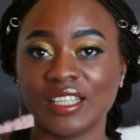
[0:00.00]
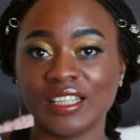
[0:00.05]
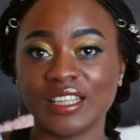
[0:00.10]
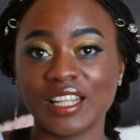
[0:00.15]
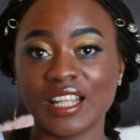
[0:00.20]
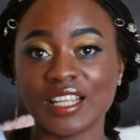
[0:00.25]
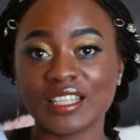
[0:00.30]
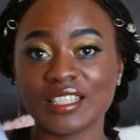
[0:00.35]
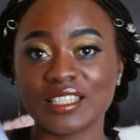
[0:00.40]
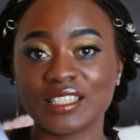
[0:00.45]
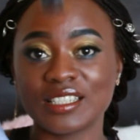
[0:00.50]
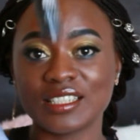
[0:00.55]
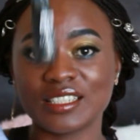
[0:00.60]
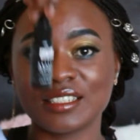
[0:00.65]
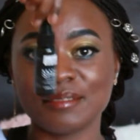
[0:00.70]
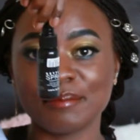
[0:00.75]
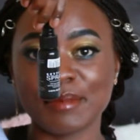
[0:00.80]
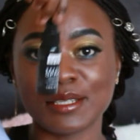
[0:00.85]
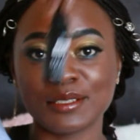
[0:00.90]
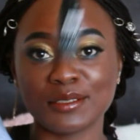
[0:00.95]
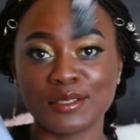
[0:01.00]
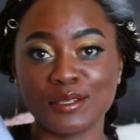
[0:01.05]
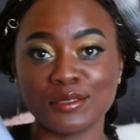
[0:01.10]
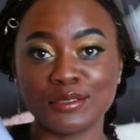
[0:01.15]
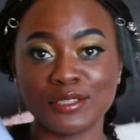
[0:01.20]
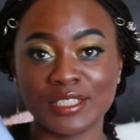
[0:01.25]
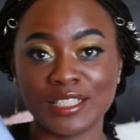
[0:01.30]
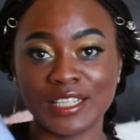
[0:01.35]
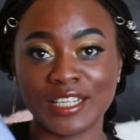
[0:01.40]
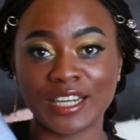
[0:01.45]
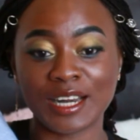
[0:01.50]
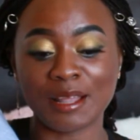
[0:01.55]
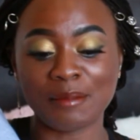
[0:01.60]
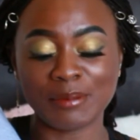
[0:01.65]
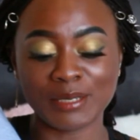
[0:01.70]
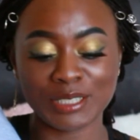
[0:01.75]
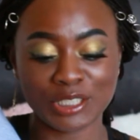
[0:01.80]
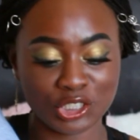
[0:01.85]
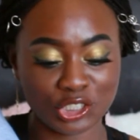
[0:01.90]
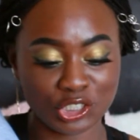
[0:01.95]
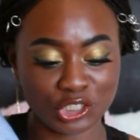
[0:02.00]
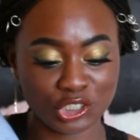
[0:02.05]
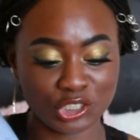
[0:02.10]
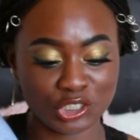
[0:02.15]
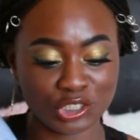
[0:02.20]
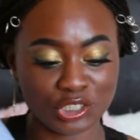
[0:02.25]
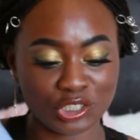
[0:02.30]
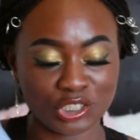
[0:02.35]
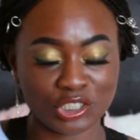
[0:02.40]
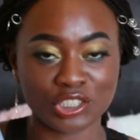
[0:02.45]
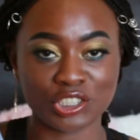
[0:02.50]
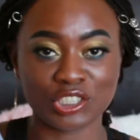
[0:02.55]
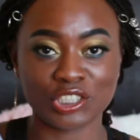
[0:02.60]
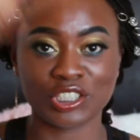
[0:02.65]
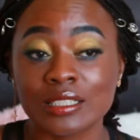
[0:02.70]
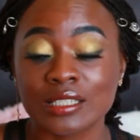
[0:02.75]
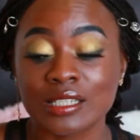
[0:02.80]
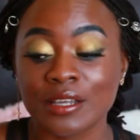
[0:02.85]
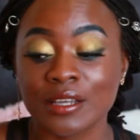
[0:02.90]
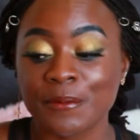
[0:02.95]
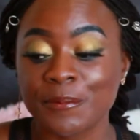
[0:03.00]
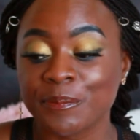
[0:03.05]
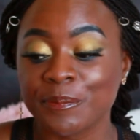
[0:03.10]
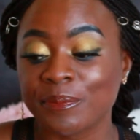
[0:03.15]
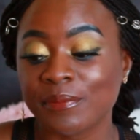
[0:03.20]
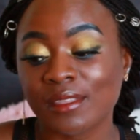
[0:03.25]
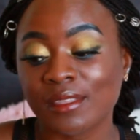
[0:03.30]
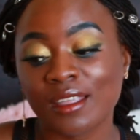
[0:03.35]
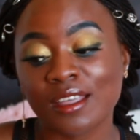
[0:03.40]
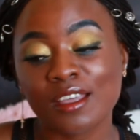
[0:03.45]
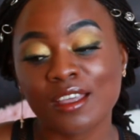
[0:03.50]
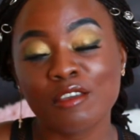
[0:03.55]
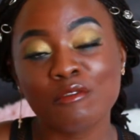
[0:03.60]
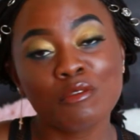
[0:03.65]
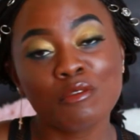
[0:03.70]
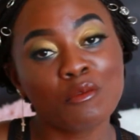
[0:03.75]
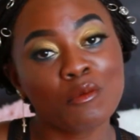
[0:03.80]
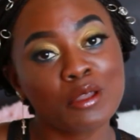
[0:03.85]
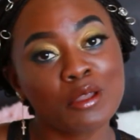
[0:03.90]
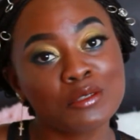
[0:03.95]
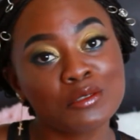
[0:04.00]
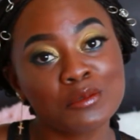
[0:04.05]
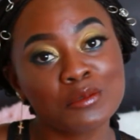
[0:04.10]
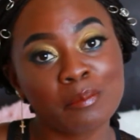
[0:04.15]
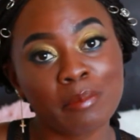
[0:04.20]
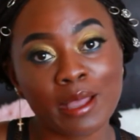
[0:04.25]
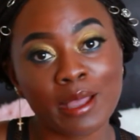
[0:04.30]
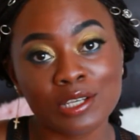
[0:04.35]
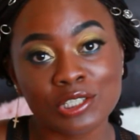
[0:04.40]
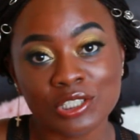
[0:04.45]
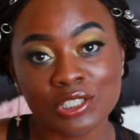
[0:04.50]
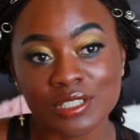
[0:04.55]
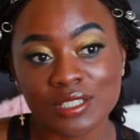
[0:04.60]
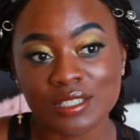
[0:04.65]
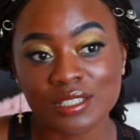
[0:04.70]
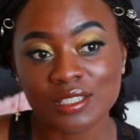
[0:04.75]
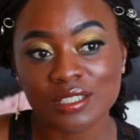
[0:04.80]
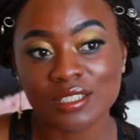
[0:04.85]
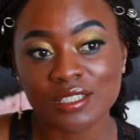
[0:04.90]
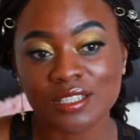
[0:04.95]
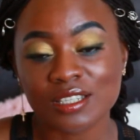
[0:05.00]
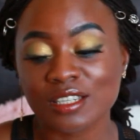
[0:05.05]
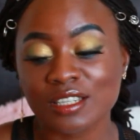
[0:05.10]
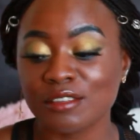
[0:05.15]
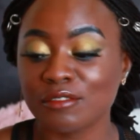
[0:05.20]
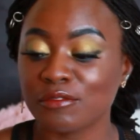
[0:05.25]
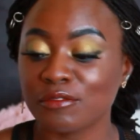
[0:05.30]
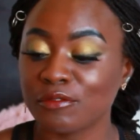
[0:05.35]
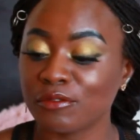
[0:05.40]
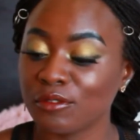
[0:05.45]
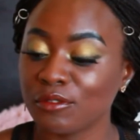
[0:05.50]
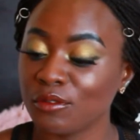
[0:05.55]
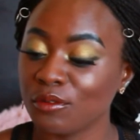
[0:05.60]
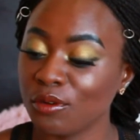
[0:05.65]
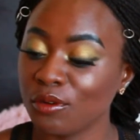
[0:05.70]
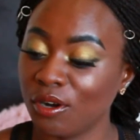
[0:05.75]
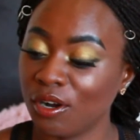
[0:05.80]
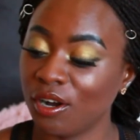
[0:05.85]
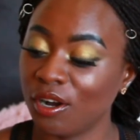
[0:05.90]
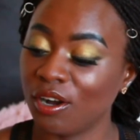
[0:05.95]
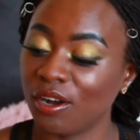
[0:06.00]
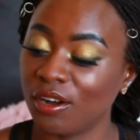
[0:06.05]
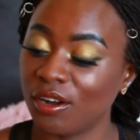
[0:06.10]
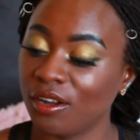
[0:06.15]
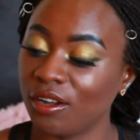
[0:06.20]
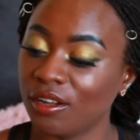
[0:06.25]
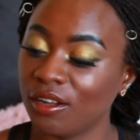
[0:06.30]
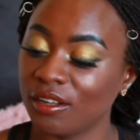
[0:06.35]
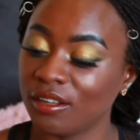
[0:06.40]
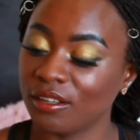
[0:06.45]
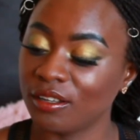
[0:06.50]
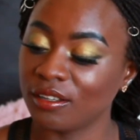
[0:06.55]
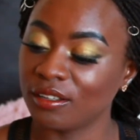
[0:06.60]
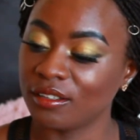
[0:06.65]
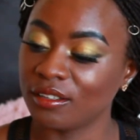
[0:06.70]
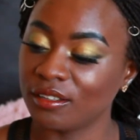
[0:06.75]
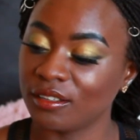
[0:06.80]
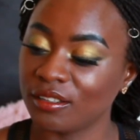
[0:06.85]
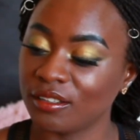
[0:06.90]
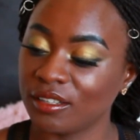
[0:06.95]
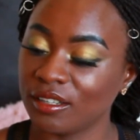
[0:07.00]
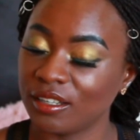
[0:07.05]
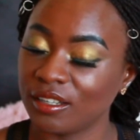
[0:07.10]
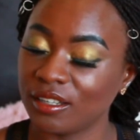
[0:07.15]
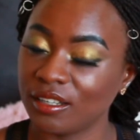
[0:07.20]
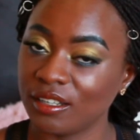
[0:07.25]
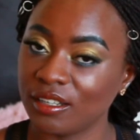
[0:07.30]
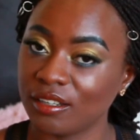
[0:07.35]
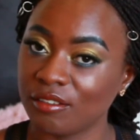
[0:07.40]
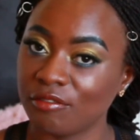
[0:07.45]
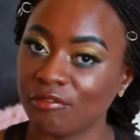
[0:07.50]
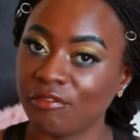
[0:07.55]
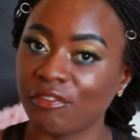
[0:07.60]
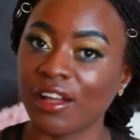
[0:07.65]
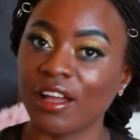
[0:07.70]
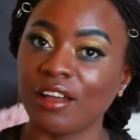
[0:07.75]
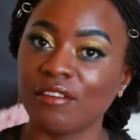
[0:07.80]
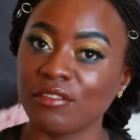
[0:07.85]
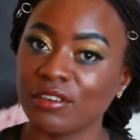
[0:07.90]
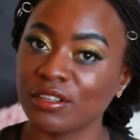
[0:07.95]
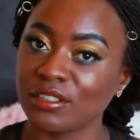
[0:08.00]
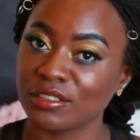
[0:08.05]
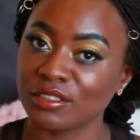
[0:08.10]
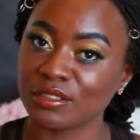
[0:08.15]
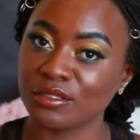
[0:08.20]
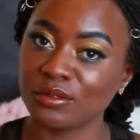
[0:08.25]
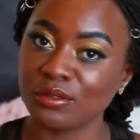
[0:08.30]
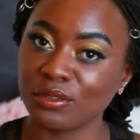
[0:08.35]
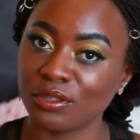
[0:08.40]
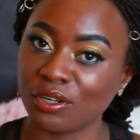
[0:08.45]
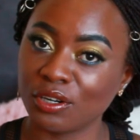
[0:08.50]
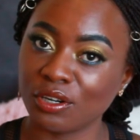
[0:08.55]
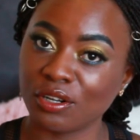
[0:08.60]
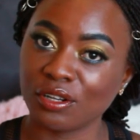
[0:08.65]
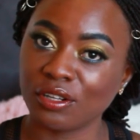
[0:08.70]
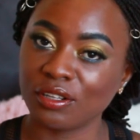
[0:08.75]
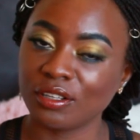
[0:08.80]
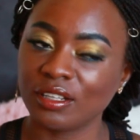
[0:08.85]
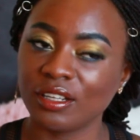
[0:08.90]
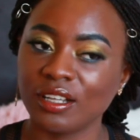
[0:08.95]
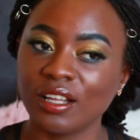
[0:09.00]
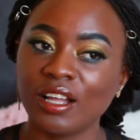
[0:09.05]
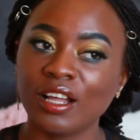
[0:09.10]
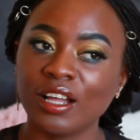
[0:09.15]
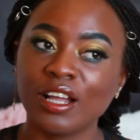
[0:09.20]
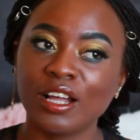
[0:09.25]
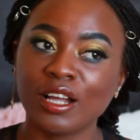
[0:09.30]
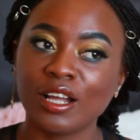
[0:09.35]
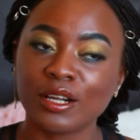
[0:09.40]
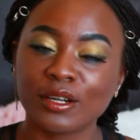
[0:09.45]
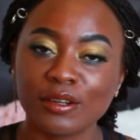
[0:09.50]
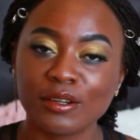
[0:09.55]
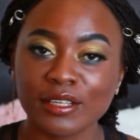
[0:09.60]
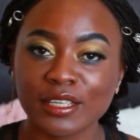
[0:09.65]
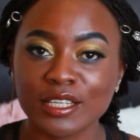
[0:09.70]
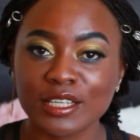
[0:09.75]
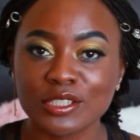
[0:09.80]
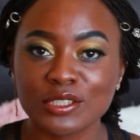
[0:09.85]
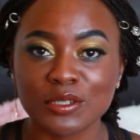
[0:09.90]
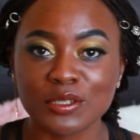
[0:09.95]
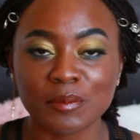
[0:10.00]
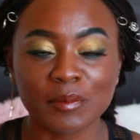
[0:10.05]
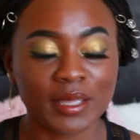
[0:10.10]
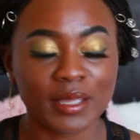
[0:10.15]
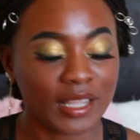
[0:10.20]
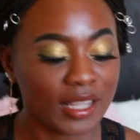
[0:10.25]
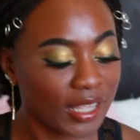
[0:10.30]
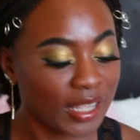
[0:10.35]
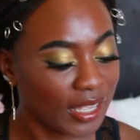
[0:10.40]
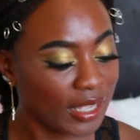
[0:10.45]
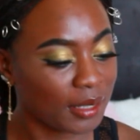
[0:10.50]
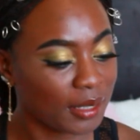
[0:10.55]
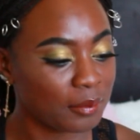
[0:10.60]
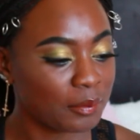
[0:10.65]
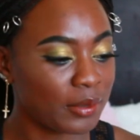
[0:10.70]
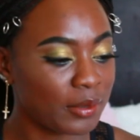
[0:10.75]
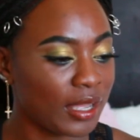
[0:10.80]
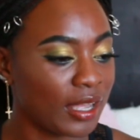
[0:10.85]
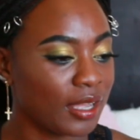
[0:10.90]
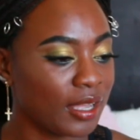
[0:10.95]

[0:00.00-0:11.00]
this must go to the rubbish. If you want to budget, if you are a 5 store girl, go get your makeup.